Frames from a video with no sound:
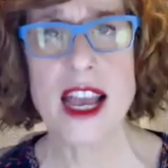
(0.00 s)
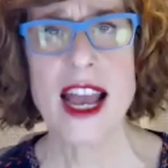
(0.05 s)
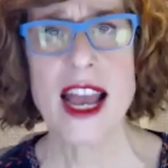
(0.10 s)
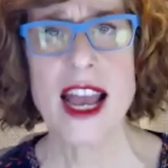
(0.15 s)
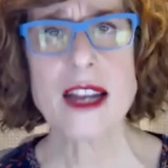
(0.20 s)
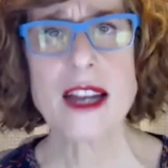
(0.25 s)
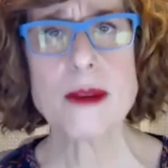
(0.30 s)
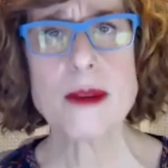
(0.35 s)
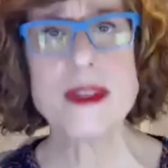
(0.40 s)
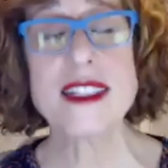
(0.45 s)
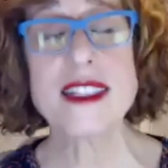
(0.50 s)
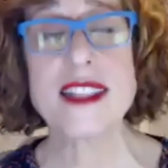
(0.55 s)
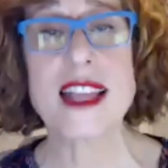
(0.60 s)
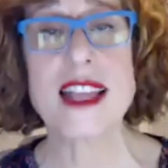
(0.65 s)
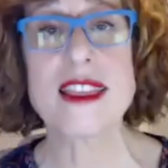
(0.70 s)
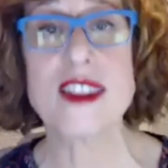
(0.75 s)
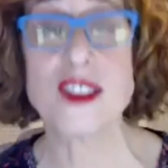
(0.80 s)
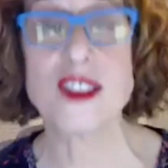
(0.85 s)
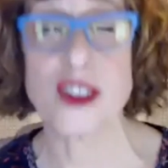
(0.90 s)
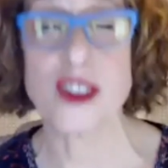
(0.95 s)
How do we
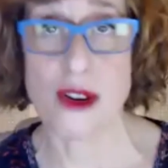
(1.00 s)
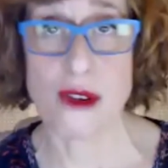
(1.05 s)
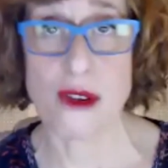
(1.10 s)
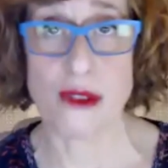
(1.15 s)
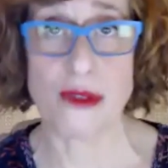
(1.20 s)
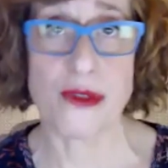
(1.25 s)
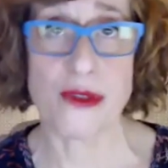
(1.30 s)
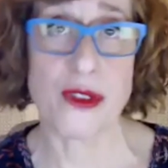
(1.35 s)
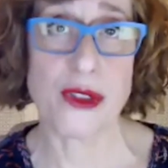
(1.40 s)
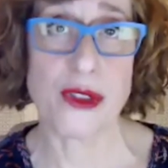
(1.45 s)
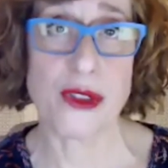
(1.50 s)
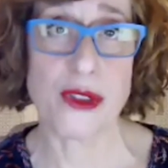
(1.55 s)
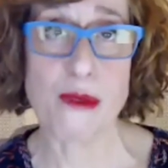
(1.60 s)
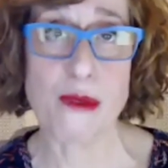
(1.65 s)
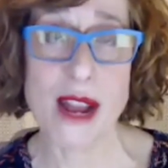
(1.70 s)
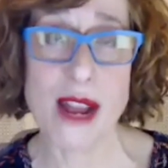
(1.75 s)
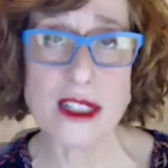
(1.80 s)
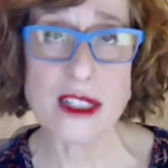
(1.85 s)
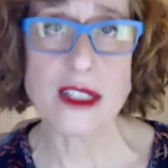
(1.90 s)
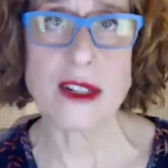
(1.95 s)
set the tone for the
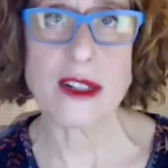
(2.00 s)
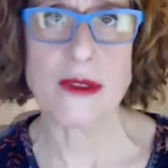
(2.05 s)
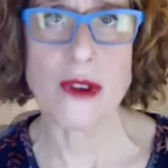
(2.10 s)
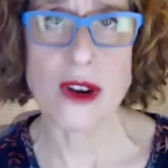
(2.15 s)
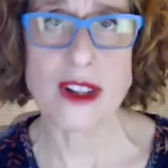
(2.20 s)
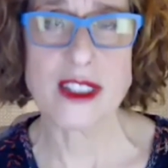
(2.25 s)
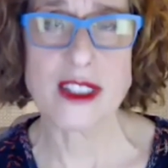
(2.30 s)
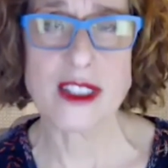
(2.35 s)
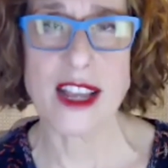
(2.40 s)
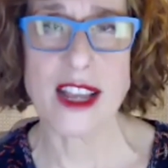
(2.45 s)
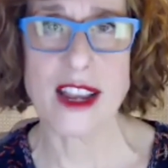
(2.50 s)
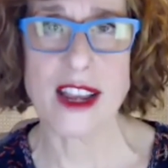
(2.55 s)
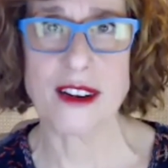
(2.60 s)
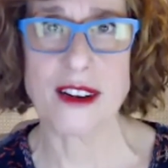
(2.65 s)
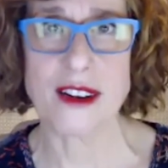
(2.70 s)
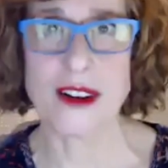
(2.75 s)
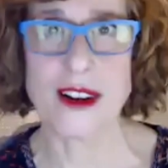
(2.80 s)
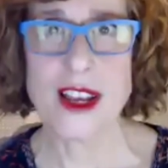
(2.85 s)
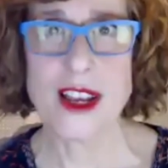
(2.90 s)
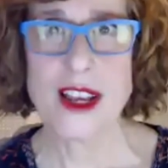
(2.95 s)
rest of our
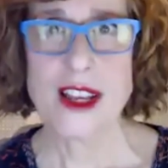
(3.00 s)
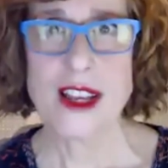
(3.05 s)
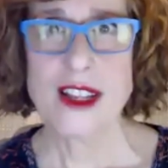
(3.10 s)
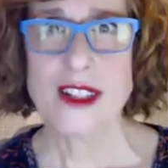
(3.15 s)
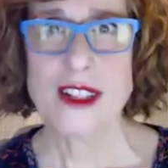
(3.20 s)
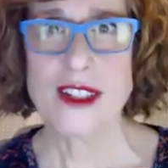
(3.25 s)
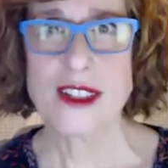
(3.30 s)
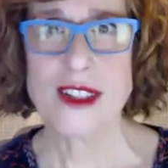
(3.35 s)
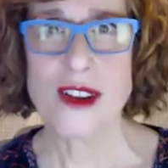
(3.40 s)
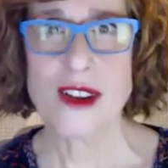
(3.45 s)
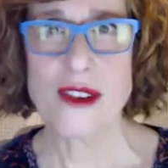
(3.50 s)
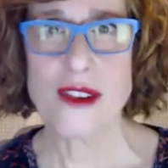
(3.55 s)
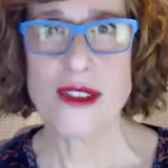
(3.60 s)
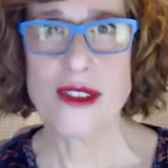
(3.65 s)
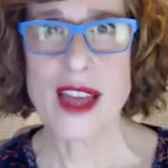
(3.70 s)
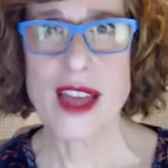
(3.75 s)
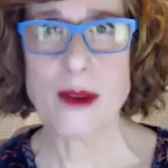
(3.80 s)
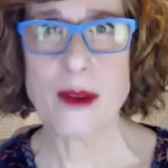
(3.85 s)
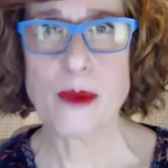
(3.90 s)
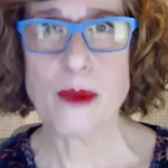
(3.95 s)
Seder so
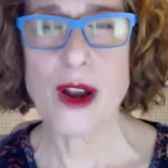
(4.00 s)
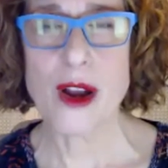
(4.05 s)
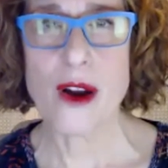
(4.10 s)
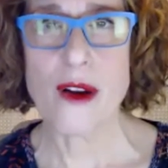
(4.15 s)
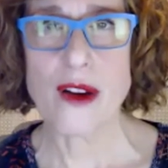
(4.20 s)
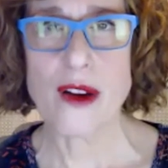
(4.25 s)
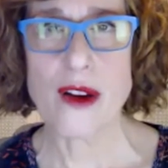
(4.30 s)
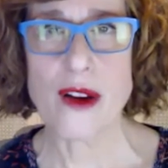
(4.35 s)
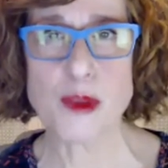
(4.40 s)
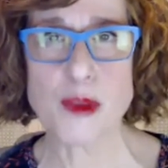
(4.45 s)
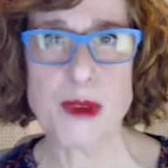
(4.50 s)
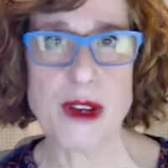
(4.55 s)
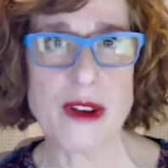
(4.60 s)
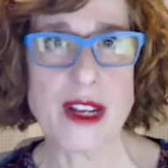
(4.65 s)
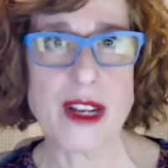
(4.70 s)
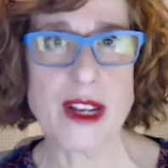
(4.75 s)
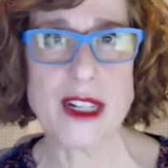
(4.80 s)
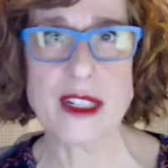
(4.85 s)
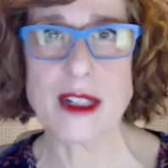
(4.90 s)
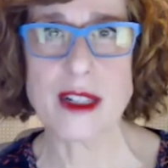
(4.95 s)
that we are
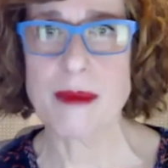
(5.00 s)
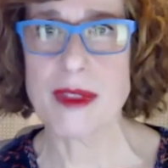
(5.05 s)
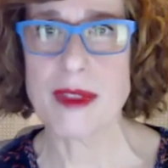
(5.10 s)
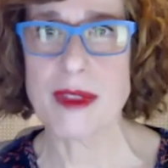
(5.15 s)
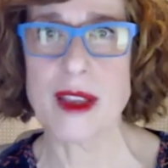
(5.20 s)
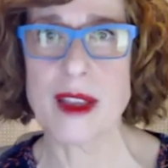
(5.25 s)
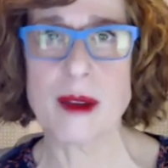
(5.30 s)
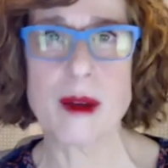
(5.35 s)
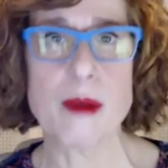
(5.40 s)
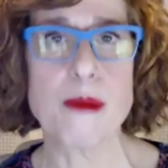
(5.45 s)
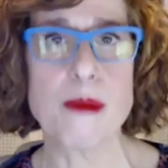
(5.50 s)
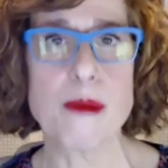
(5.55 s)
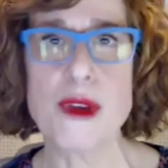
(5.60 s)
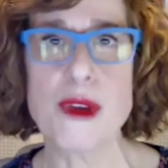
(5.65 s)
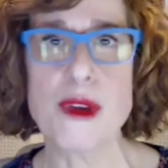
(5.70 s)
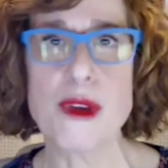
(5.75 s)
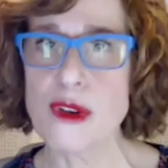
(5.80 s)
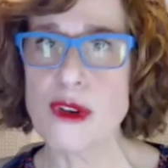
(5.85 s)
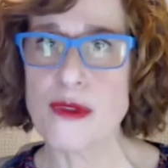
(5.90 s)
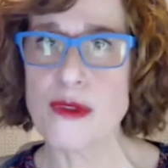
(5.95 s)
experiencing something
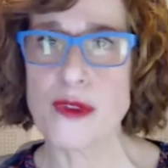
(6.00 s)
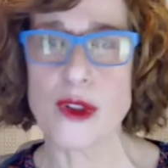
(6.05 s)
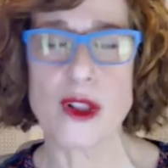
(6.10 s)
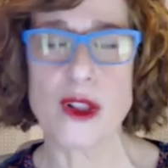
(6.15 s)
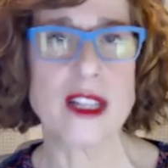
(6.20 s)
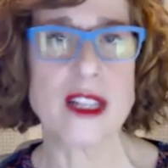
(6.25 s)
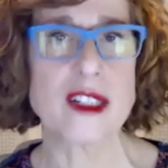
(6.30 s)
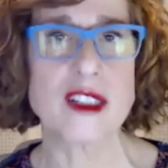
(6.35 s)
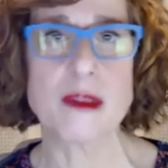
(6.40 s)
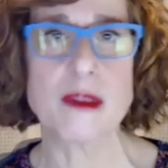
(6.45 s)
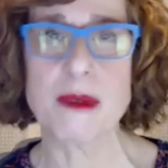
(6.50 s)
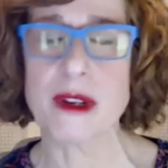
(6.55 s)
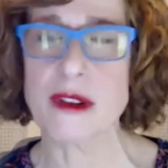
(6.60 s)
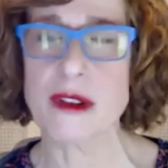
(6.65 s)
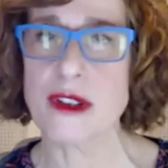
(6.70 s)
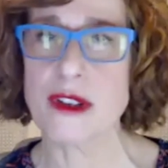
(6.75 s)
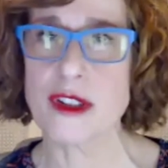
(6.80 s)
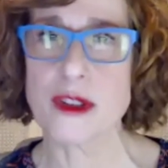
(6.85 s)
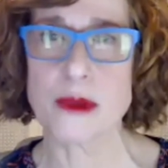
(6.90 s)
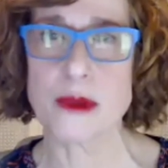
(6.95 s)
beautiful and
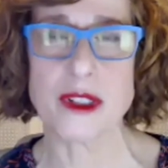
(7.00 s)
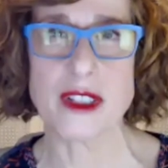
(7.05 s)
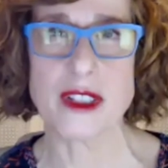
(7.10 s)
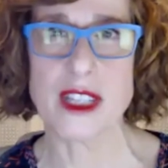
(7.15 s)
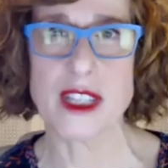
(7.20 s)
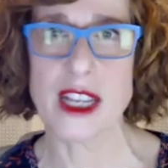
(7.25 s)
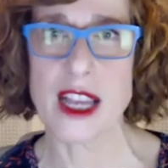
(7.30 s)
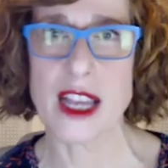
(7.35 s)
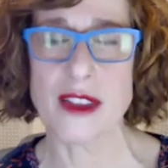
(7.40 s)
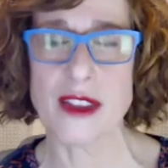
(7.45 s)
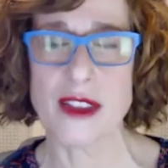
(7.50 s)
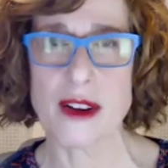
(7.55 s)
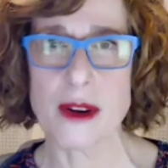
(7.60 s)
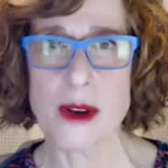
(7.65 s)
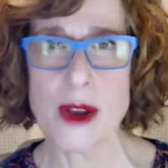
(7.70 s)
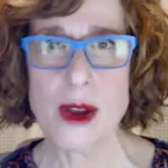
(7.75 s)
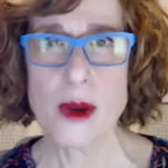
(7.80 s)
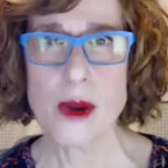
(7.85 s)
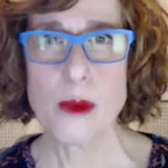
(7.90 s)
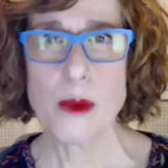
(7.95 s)
spiritual together?
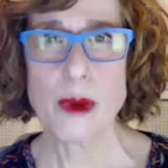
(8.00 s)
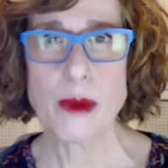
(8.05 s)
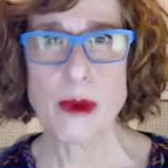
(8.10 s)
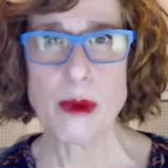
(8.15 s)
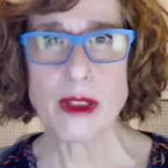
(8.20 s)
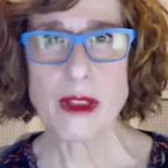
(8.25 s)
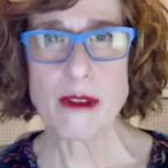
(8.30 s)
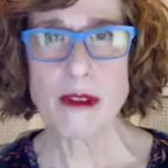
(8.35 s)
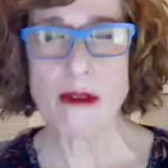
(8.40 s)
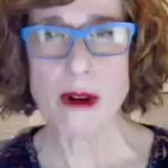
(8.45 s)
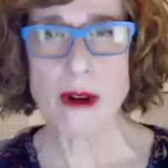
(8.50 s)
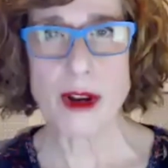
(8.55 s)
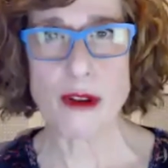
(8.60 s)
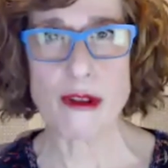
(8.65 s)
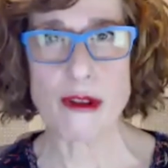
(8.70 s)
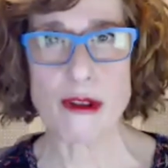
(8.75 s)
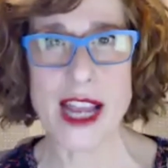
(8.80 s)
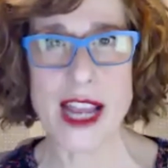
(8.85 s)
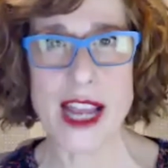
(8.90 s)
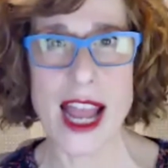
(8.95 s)
We really want to
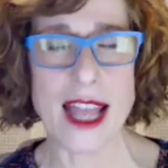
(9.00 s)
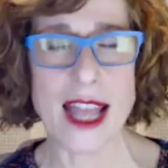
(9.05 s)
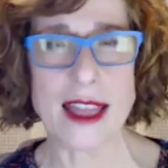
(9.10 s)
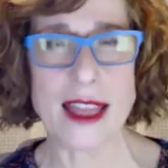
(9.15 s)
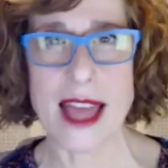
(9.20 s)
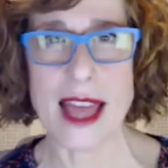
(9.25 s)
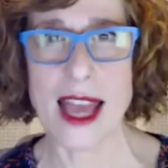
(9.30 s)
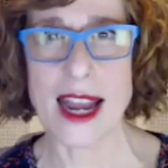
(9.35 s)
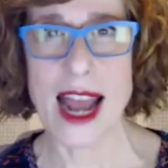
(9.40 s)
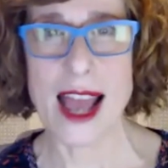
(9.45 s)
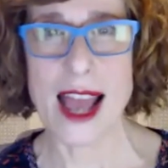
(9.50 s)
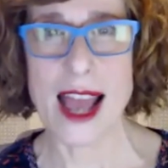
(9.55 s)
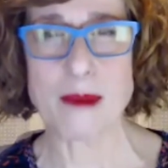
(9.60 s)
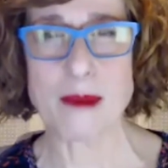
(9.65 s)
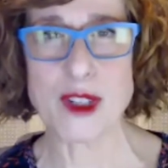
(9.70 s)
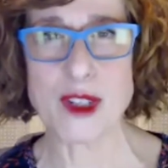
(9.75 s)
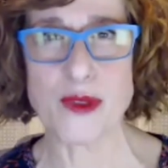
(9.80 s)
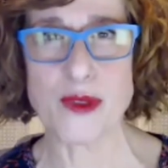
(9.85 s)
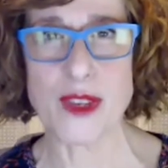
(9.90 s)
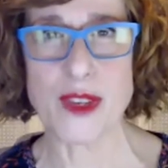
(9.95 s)
create that
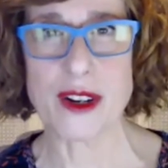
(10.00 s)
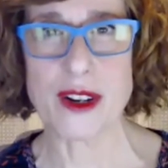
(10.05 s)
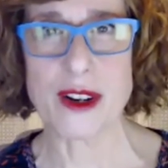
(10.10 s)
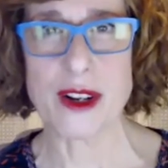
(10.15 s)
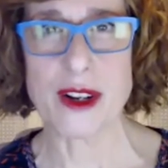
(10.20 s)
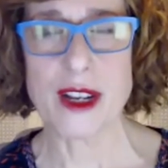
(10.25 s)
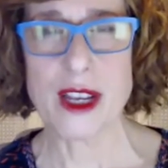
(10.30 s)
atmosphere.